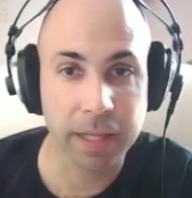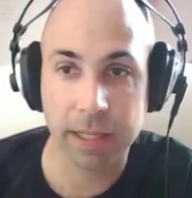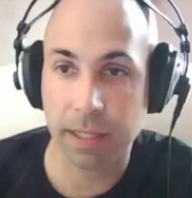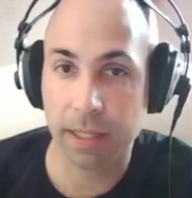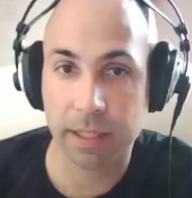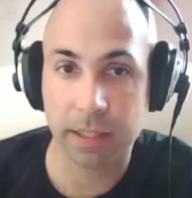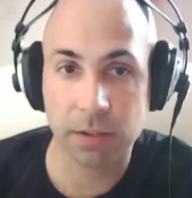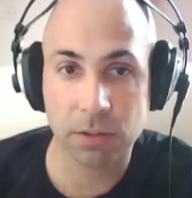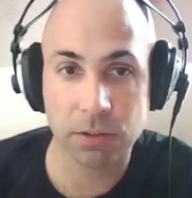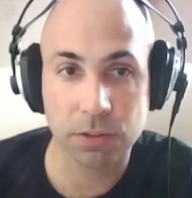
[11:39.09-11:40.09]
And I can
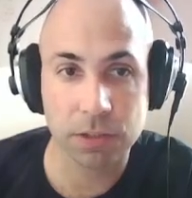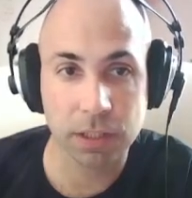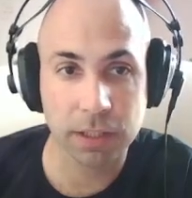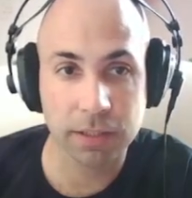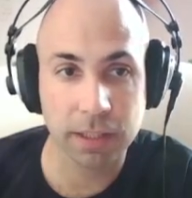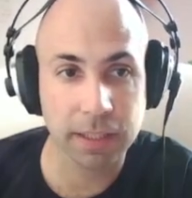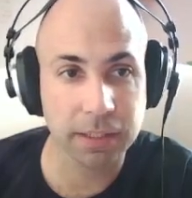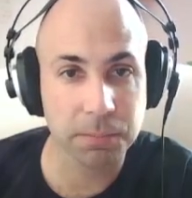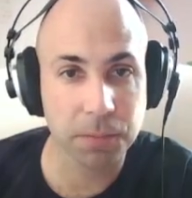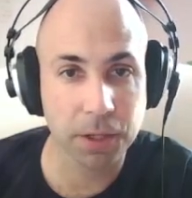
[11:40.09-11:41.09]
also select
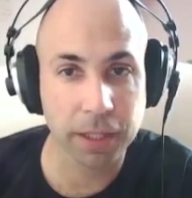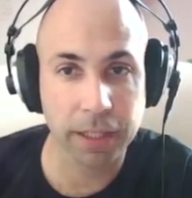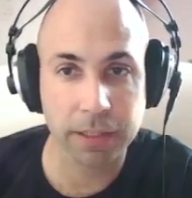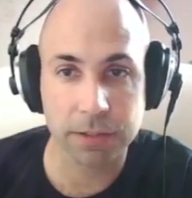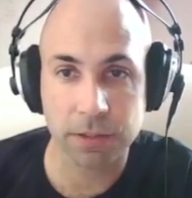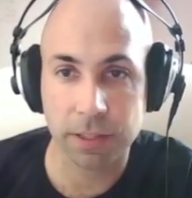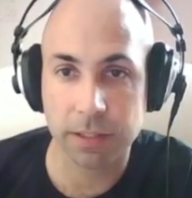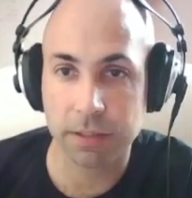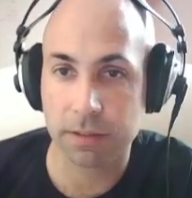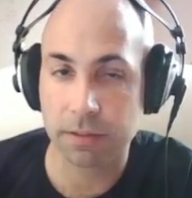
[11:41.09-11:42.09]
the market so that it